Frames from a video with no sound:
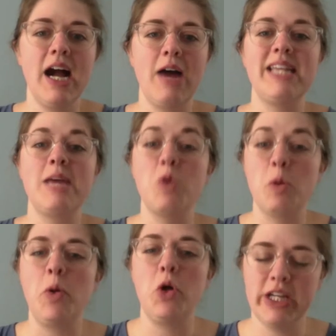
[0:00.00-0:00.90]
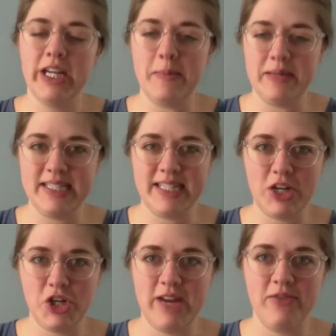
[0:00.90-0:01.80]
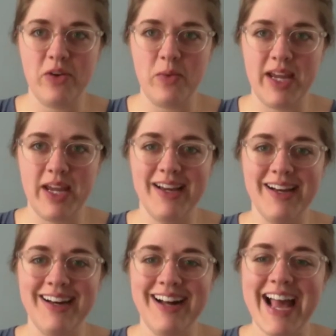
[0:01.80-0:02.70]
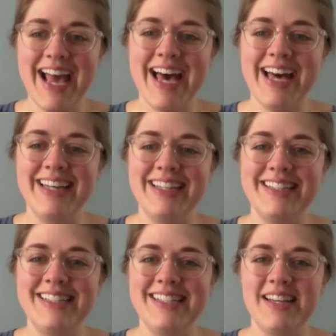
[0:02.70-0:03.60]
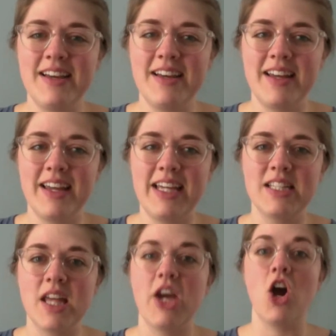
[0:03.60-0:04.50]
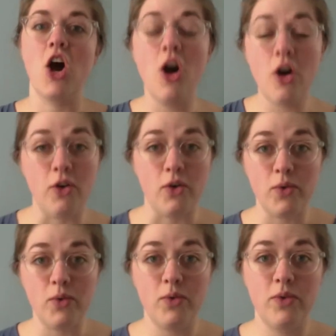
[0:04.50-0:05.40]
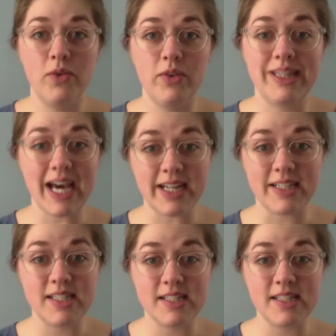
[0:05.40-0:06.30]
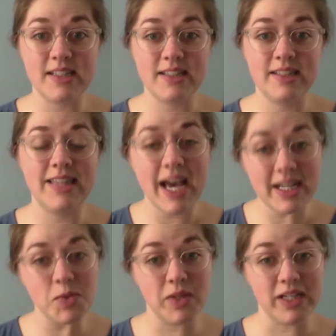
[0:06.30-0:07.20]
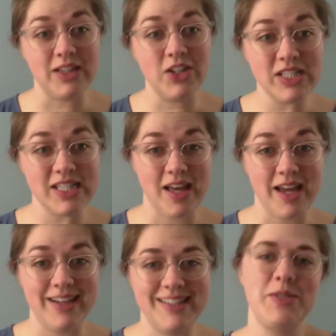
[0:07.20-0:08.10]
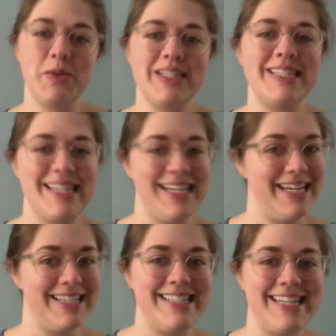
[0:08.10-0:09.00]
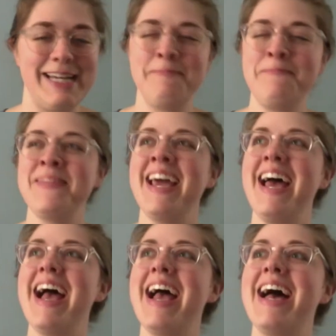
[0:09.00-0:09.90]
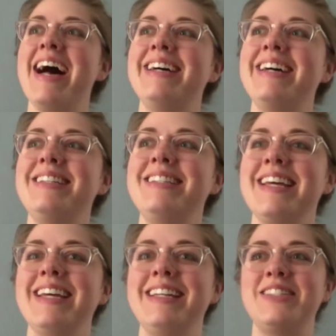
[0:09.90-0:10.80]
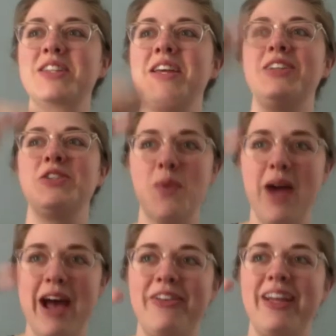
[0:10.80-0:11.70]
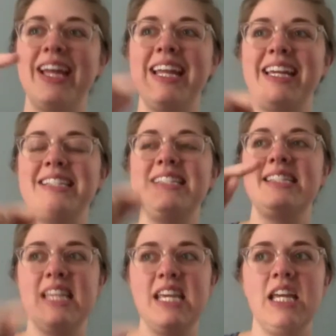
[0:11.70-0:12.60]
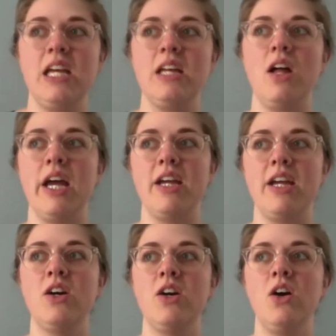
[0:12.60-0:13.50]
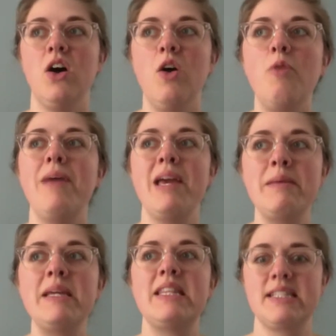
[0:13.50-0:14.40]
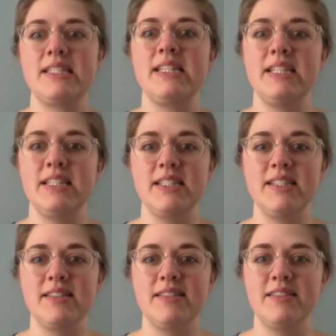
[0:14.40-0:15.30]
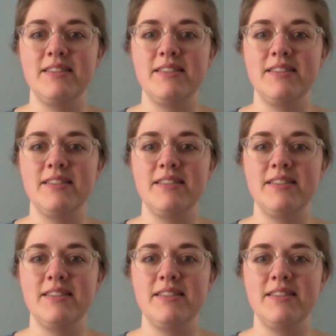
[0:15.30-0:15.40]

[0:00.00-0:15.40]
I was able to pull it up in session every week. And he's like, oh, that's what it looks like. Cause he's doing the CESD, and it's graphing, and he's seeing like, oh, maybe this is